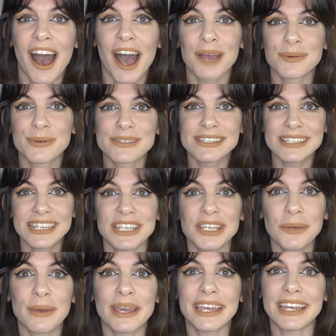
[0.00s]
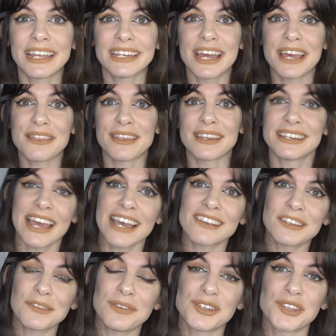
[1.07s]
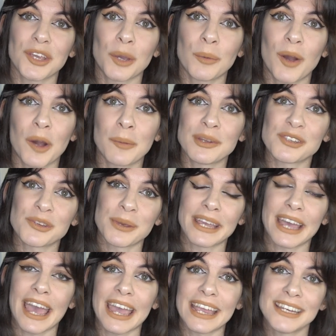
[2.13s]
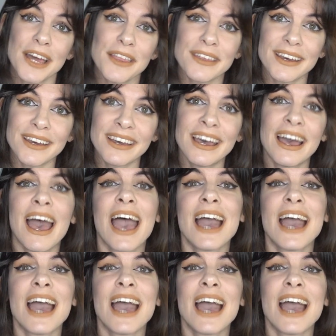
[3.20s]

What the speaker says: I will see you in the next video, where I'll be doing another